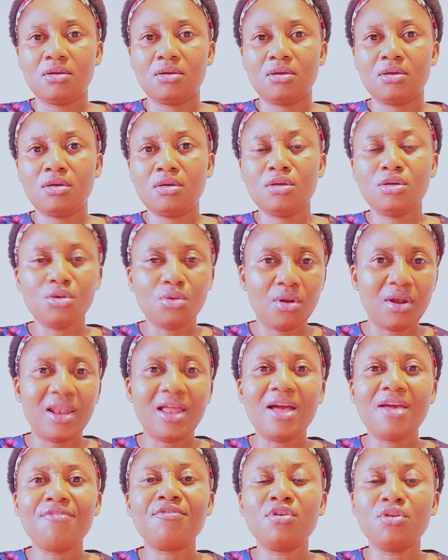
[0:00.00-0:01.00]
in your
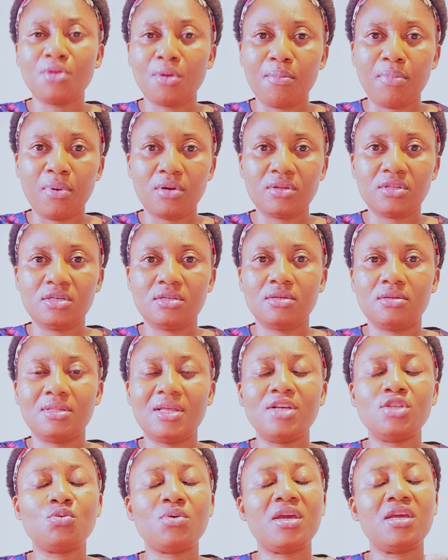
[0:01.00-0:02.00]
life, in your body.
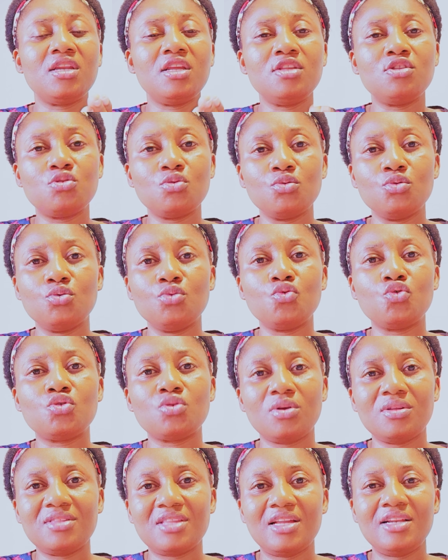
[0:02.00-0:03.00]
That's why you need to do
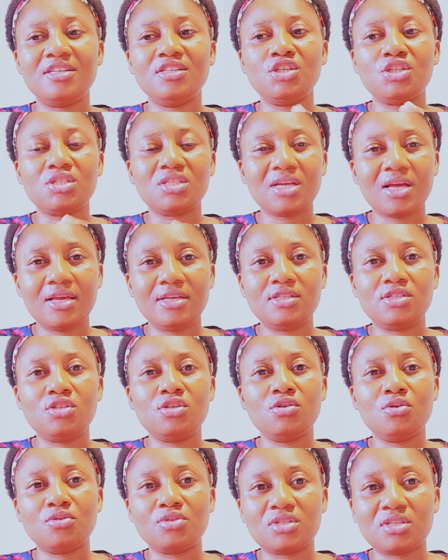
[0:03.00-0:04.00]
something each time you see
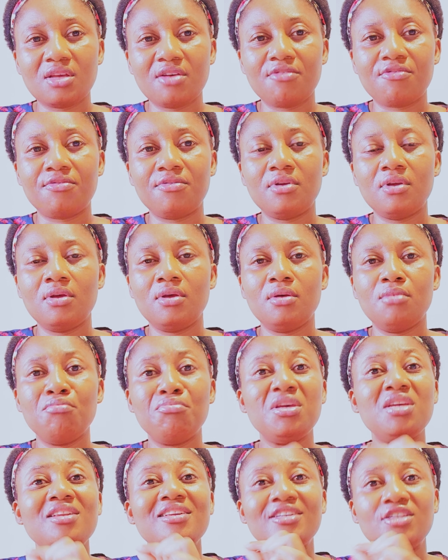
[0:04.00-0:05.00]
yourself
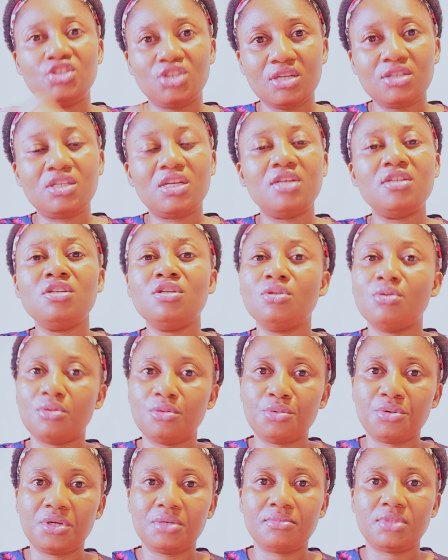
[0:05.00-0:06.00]
being injected in your
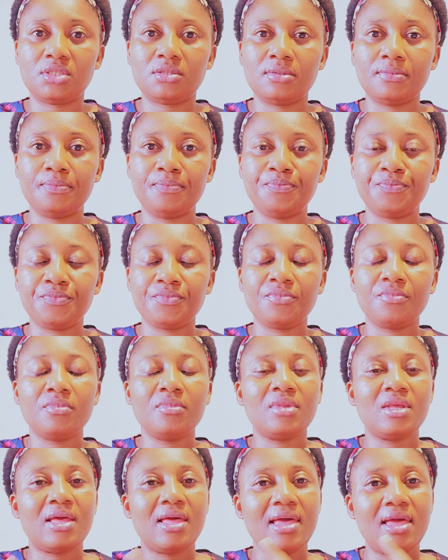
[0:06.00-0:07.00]
dreams.
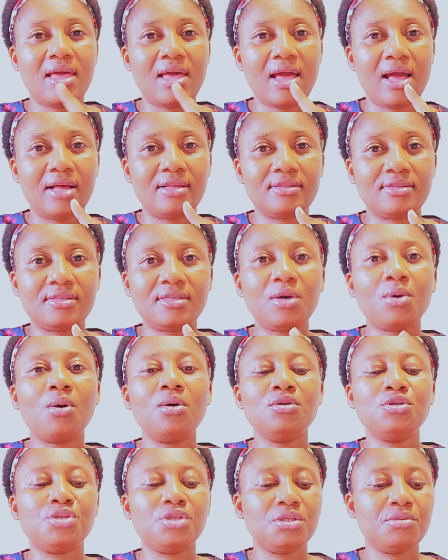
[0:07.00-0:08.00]
And
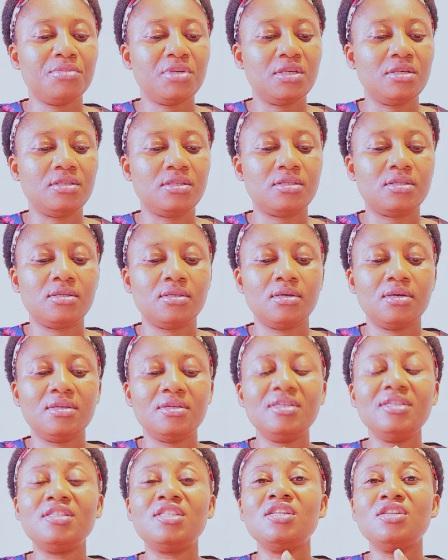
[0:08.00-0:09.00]
second dream is
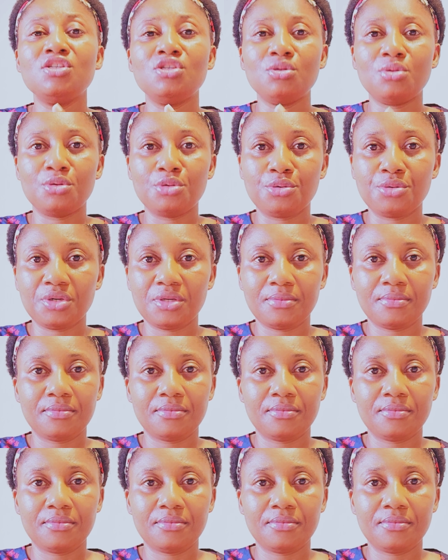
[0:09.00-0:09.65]
eating in your dream.